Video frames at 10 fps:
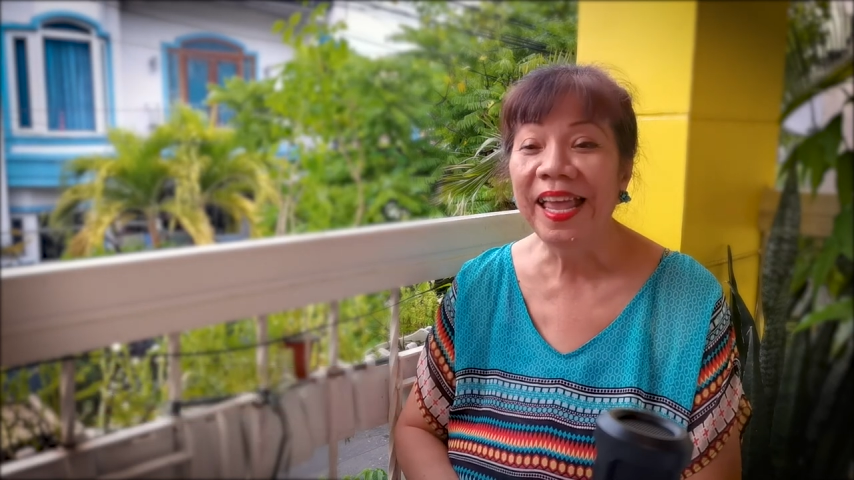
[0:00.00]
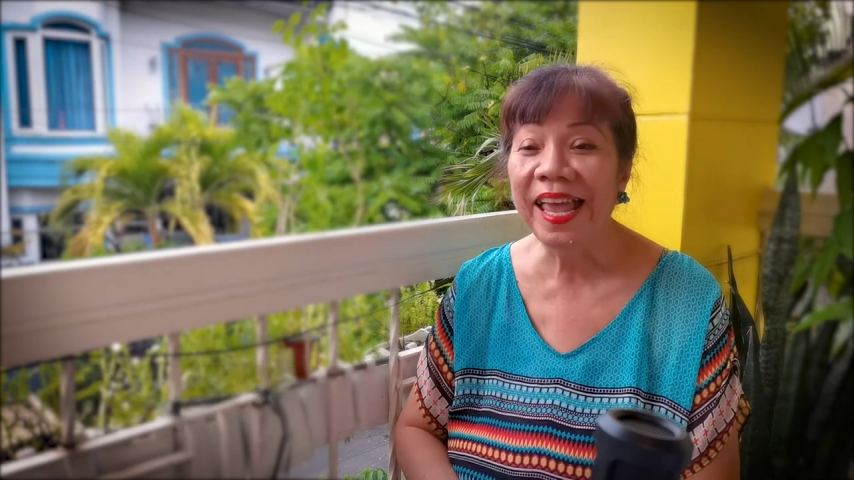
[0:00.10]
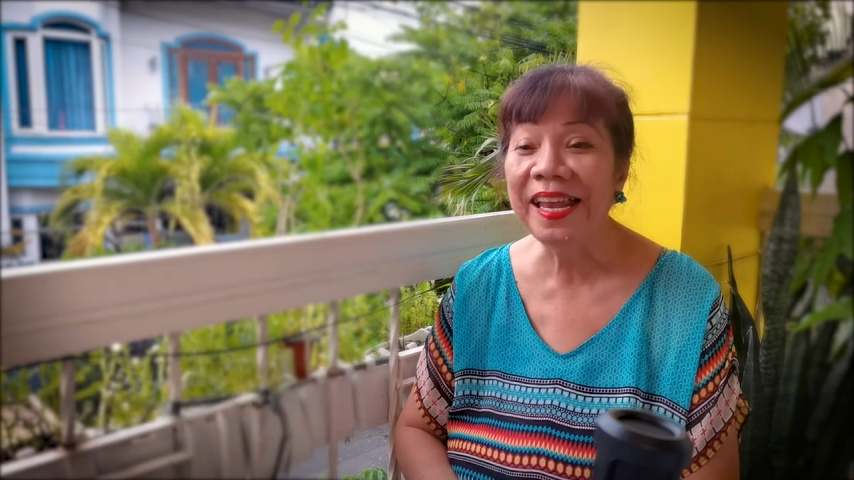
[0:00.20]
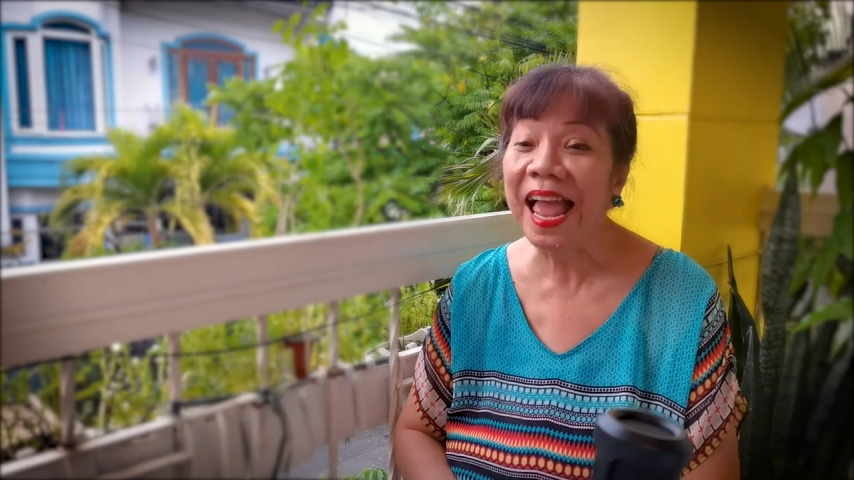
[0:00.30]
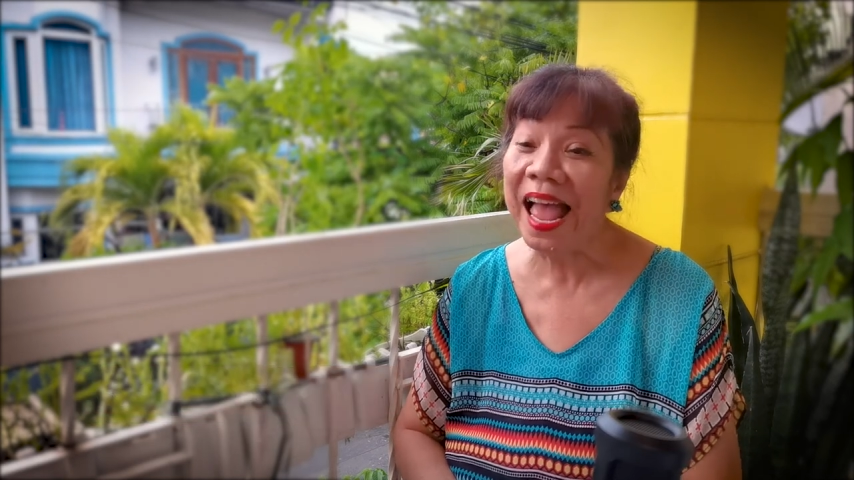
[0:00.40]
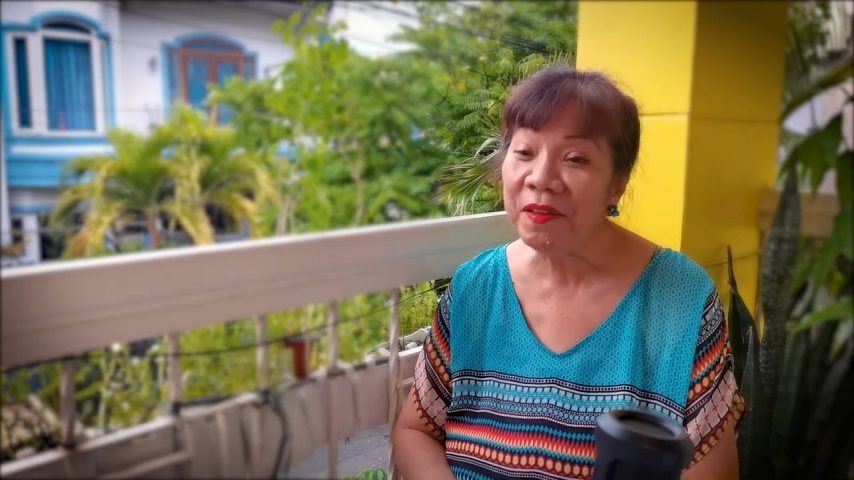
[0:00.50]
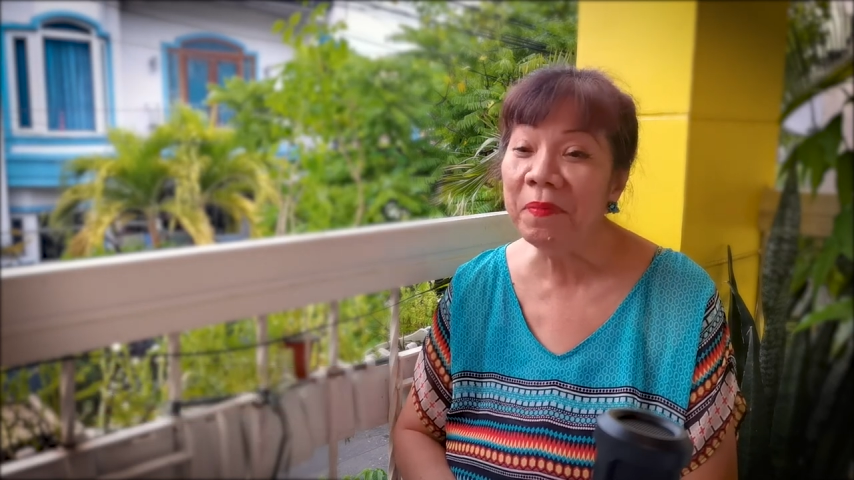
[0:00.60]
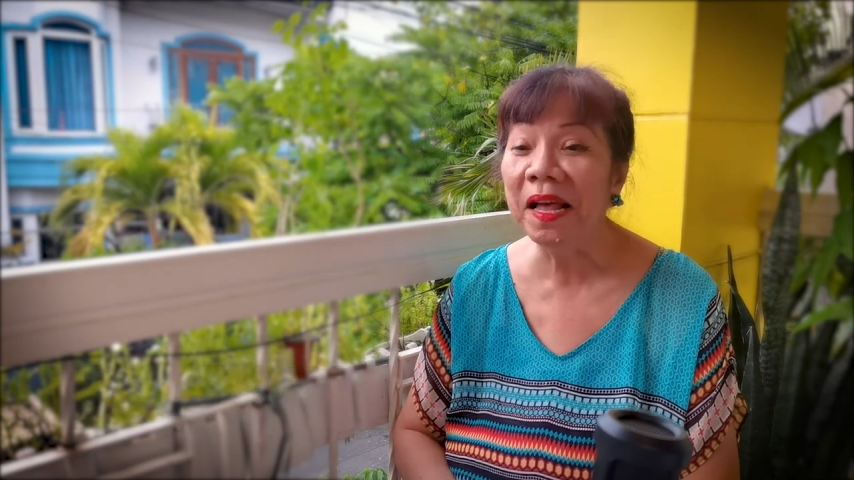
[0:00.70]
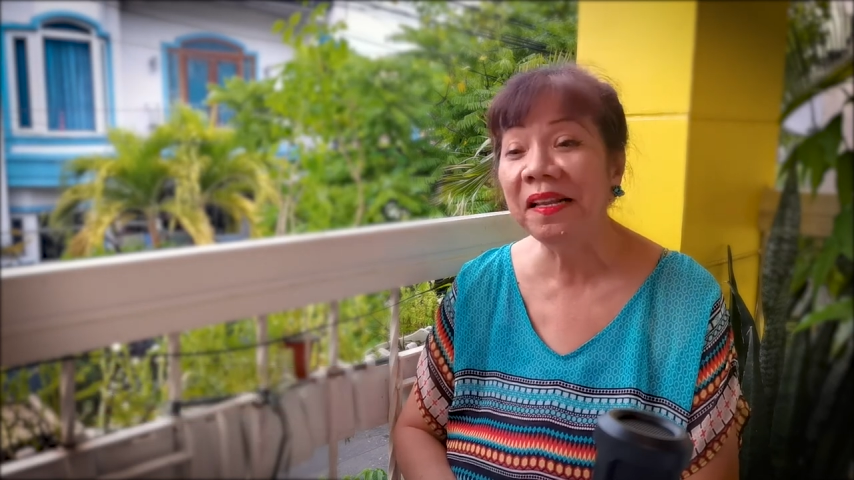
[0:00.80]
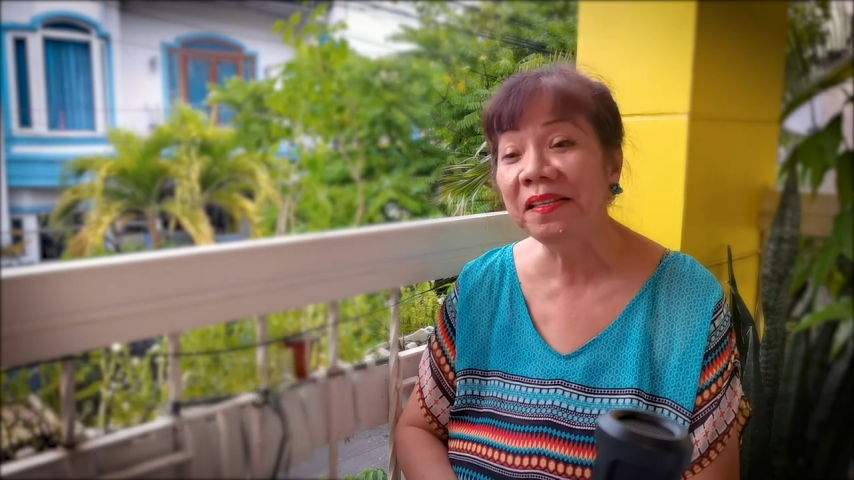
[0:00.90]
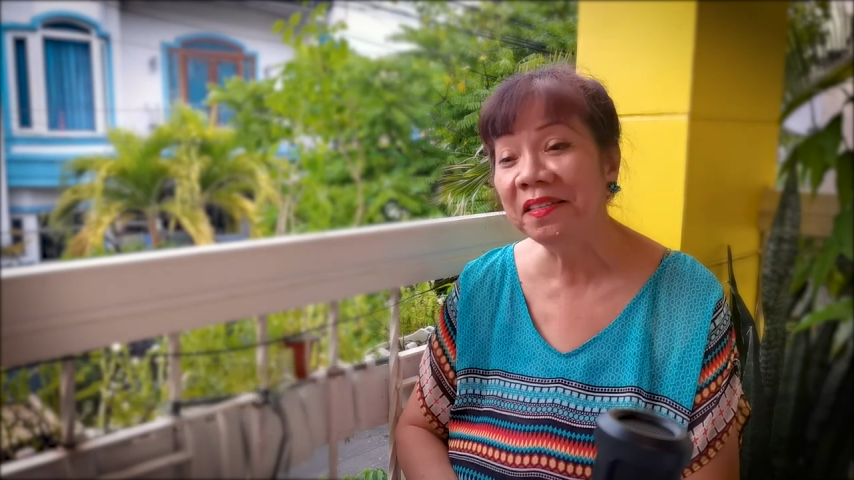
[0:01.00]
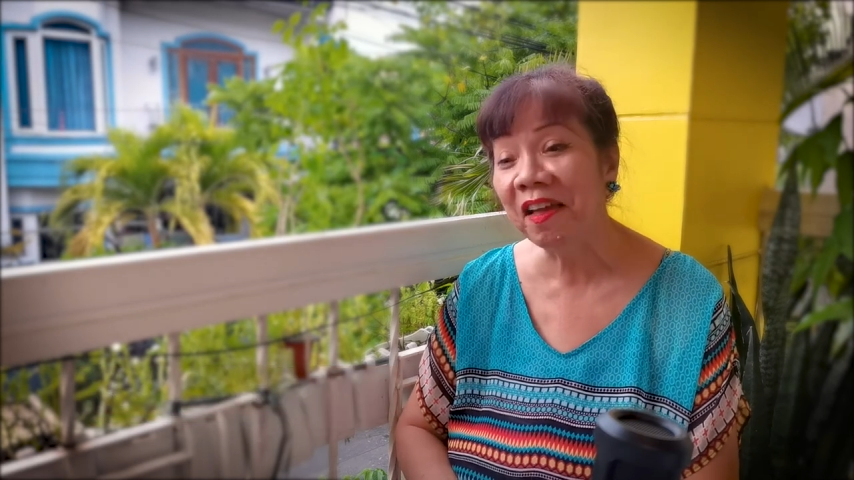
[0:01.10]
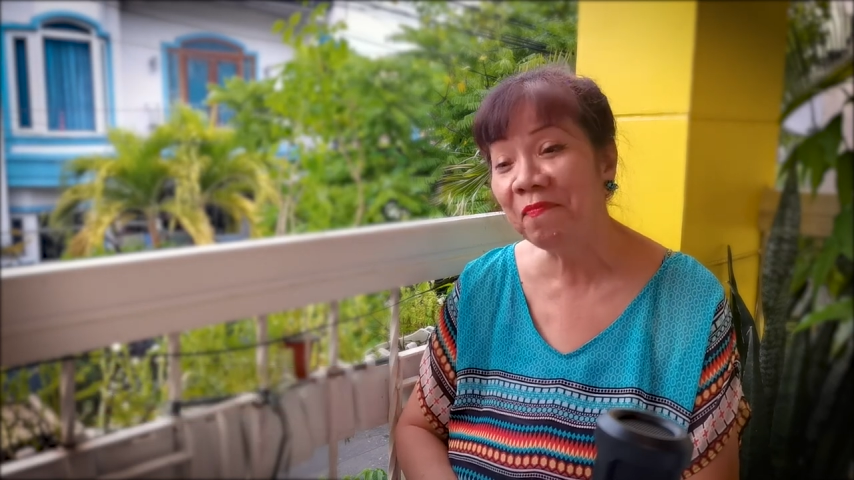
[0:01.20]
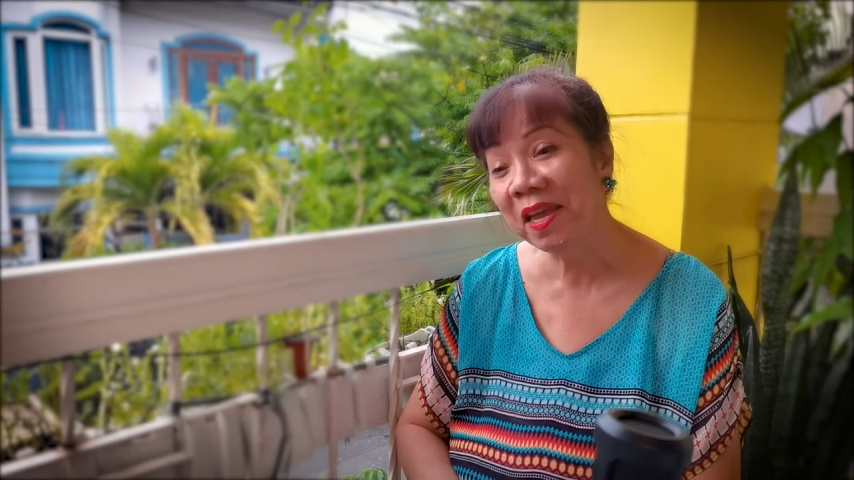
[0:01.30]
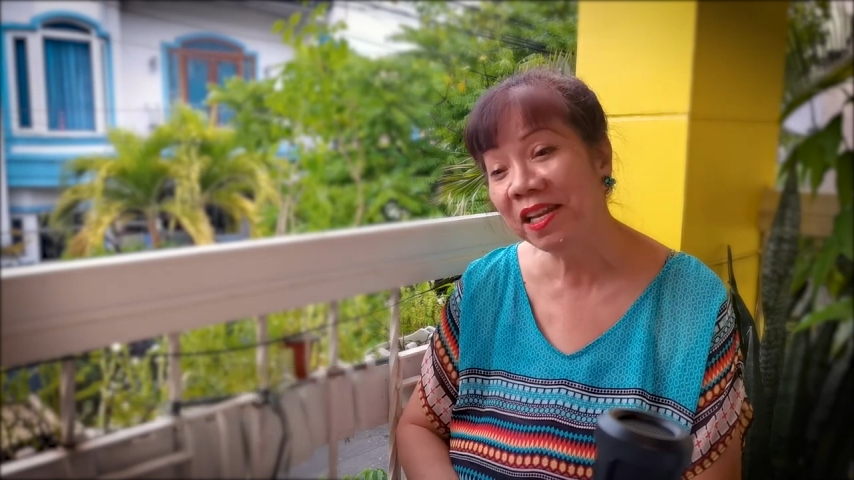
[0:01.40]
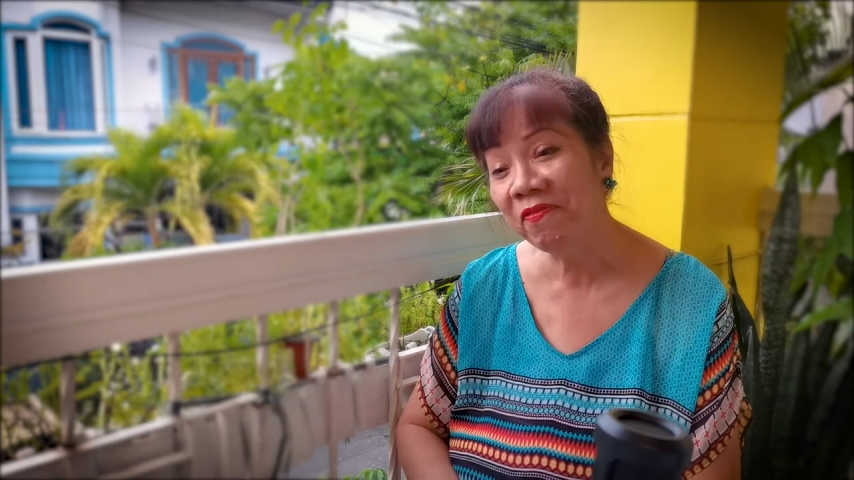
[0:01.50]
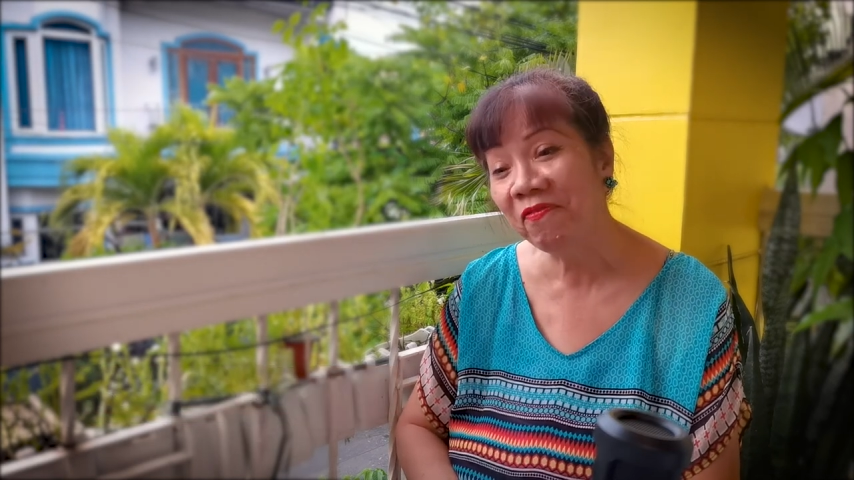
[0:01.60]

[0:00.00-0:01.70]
and animals have many